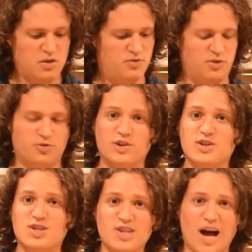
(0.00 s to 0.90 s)
feel free to
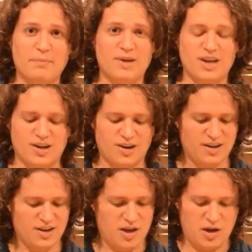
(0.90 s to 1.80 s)
stop
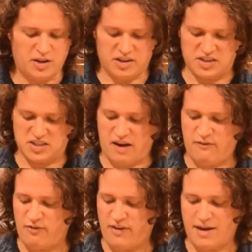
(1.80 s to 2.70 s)
here, let this sit
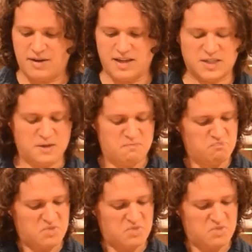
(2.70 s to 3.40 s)
for five minutes,